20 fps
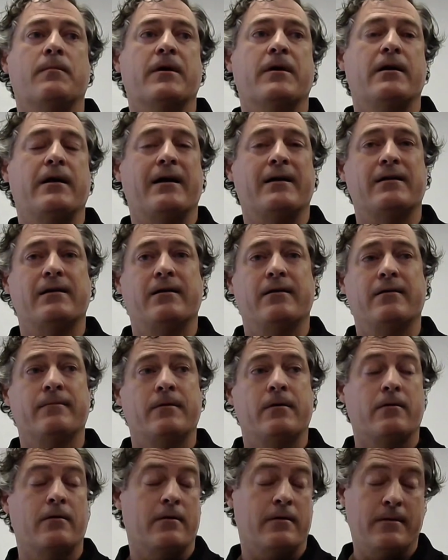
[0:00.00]

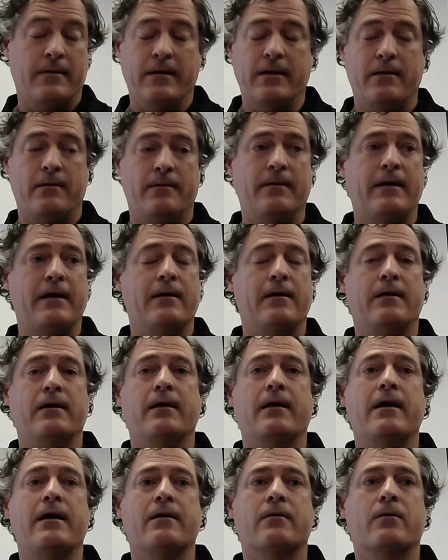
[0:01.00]
connecting or
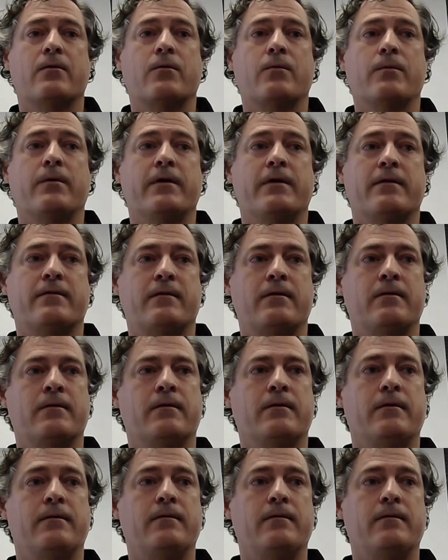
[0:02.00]
getting together with